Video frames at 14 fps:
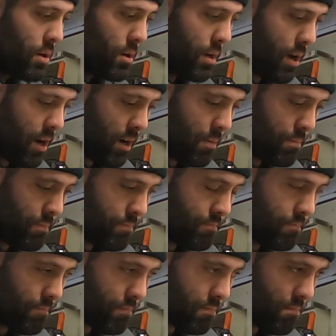
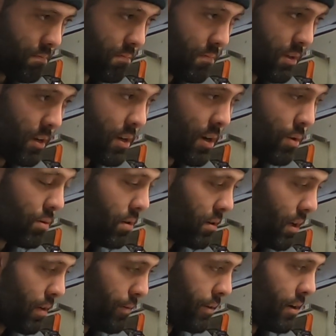You know what,
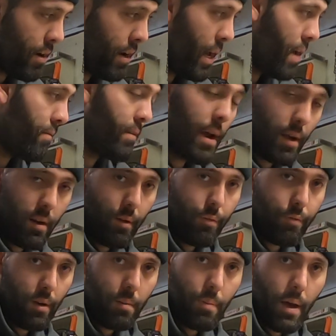if you don't have negative
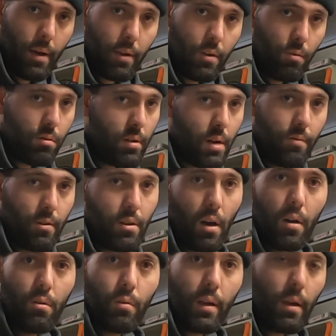feedback, you'll never
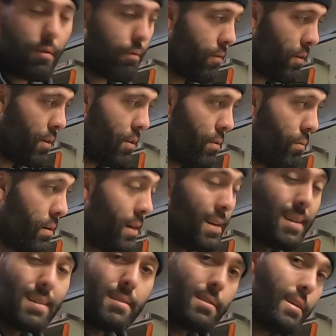know if you
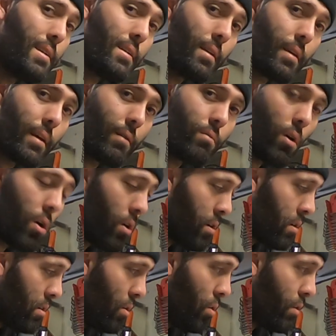did anything
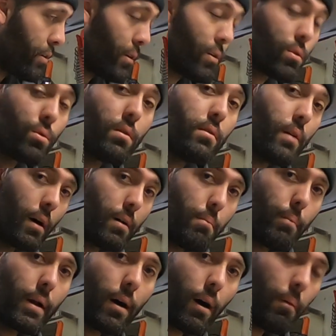wrong or you could have done it
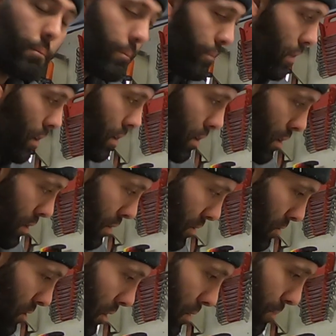better. So